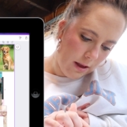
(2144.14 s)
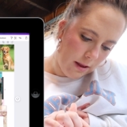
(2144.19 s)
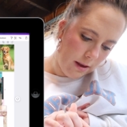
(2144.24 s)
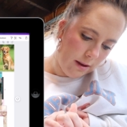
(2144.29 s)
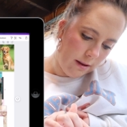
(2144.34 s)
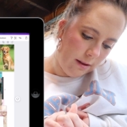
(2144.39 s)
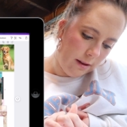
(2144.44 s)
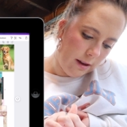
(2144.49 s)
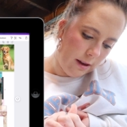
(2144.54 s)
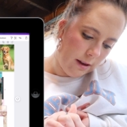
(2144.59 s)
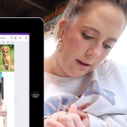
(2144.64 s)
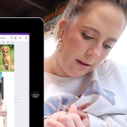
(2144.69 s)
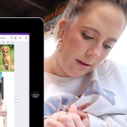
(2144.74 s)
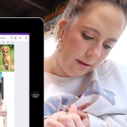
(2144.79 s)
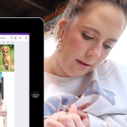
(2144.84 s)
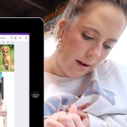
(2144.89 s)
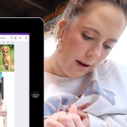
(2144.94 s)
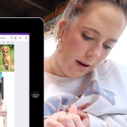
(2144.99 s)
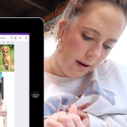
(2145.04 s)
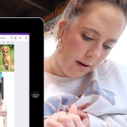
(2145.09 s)
This
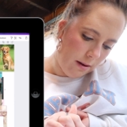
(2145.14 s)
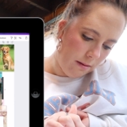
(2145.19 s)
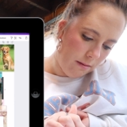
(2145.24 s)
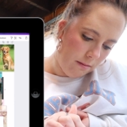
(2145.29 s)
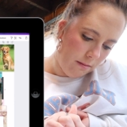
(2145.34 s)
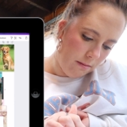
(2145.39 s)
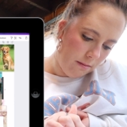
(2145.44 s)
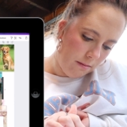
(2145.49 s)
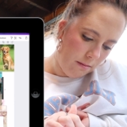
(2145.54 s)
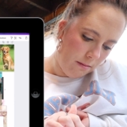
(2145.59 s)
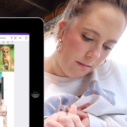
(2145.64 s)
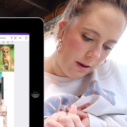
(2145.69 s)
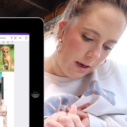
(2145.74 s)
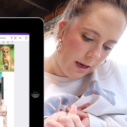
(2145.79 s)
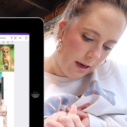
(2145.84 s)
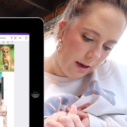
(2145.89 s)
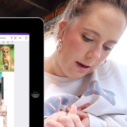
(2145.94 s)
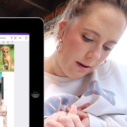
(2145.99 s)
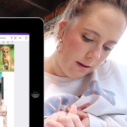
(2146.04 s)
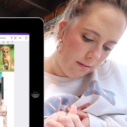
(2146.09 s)
is
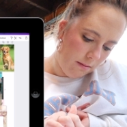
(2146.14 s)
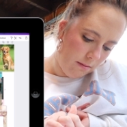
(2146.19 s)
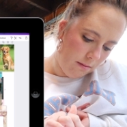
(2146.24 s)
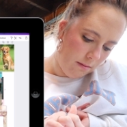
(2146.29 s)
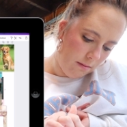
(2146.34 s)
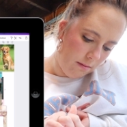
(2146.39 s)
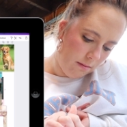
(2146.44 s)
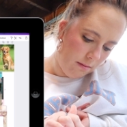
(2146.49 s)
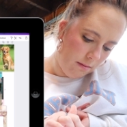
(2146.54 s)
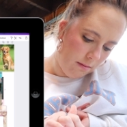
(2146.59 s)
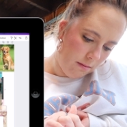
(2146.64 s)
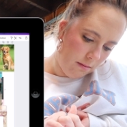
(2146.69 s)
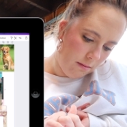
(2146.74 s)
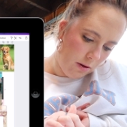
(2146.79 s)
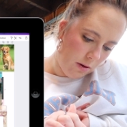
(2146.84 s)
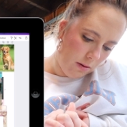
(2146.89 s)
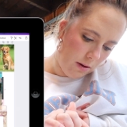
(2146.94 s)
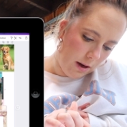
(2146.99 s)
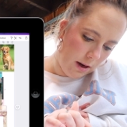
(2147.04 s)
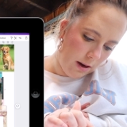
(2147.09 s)
me
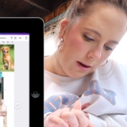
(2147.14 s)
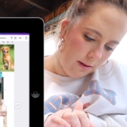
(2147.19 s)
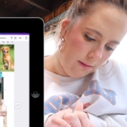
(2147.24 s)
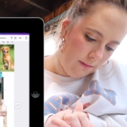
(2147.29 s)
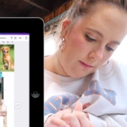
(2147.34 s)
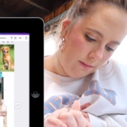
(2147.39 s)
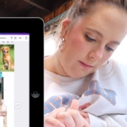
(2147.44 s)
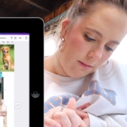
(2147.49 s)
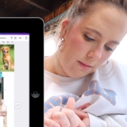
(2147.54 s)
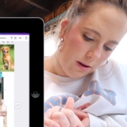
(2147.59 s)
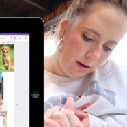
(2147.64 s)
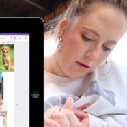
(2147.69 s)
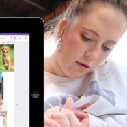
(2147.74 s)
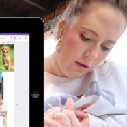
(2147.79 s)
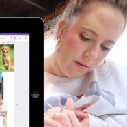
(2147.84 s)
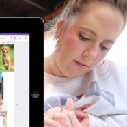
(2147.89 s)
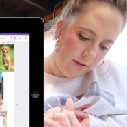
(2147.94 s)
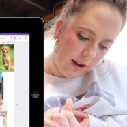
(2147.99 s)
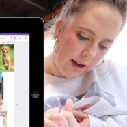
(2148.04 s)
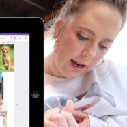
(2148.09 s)
going on a
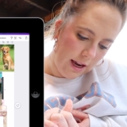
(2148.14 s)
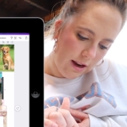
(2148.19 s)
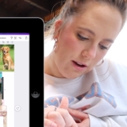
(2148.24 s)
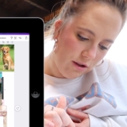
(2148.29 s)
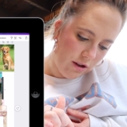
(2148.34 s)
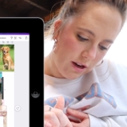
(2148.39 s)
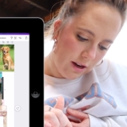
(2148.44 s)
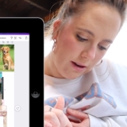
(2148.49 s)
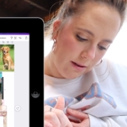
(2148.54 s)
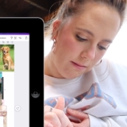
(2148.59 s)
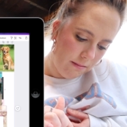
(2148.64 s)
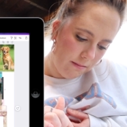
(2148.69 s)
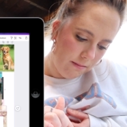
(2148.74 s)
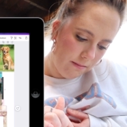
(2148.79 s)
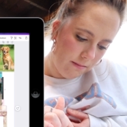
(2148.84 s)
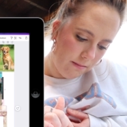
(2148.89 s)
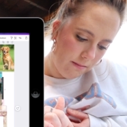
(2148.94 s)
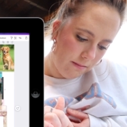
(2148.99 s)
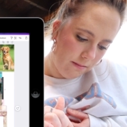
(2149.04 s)
dream vacation.